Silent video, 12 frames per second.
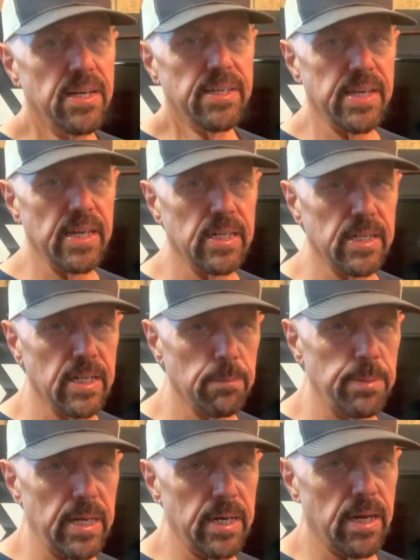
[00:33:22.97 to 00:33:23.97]
get a little
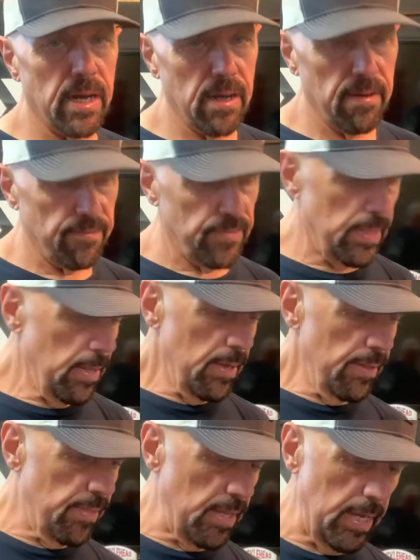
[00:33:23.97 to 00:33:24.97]
bit of
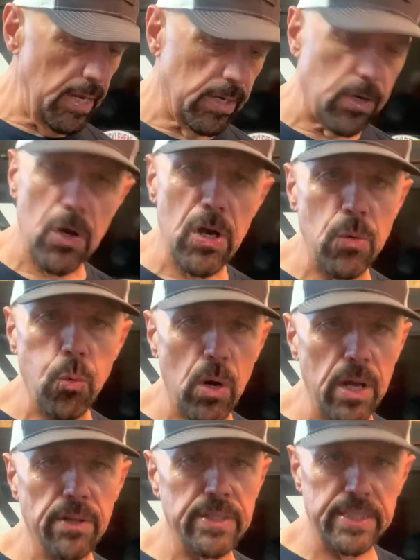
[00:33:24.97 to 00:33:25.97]
the
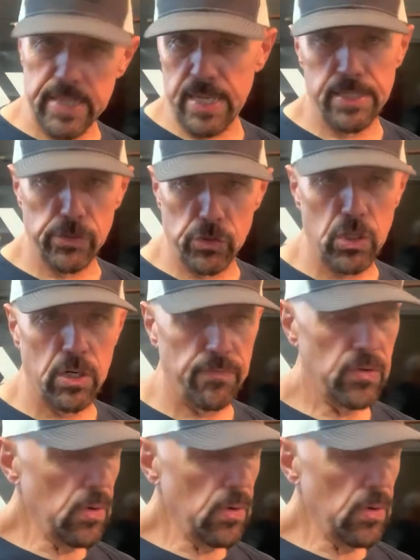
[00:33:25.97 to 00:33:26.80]
goodwill that they deserve